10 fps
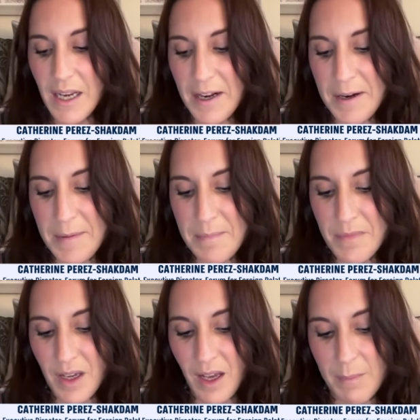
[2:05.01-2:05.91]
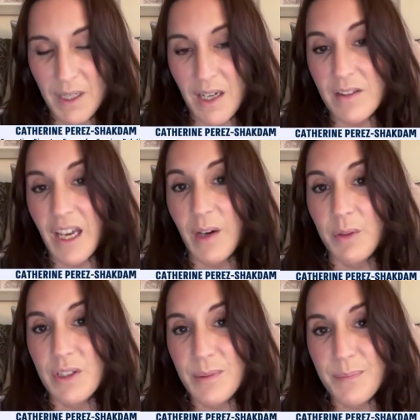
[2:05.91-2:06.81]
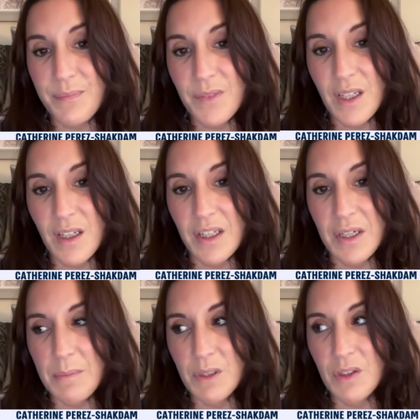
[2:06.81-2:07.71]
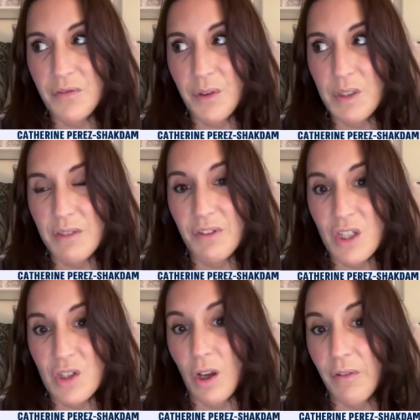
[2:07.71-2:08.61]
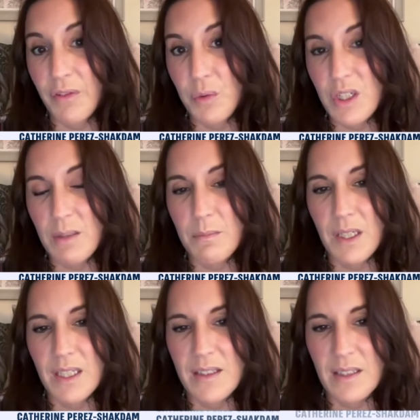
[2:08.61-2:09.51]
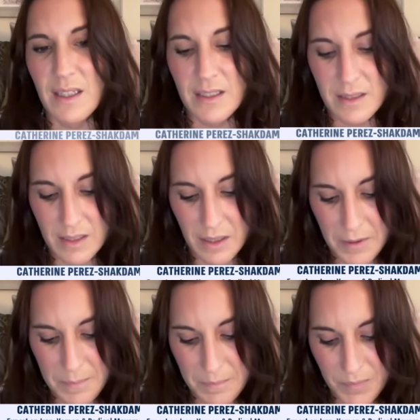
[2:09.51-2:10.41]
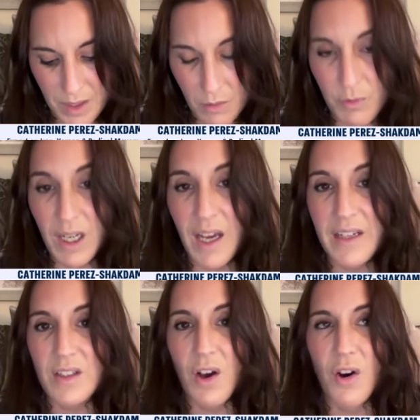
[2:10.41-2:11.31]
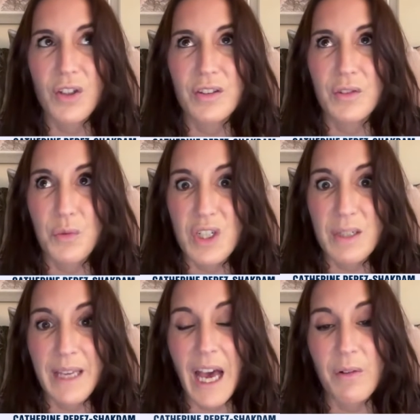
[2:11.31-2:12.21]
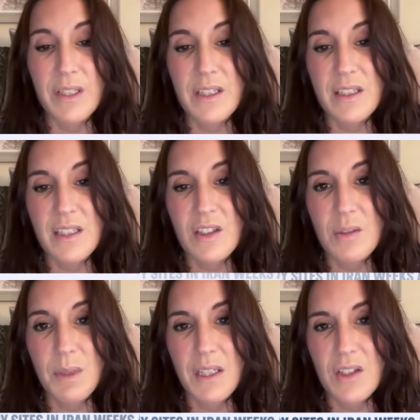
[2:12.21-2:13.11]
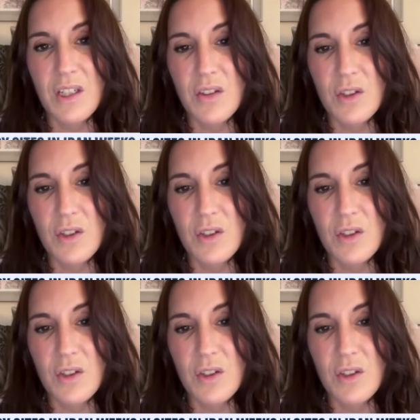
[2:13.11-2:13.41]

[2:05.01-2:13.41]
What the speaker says: Khamenei is a coward. The very definition of the regime is relies on the regime cowardice and its ability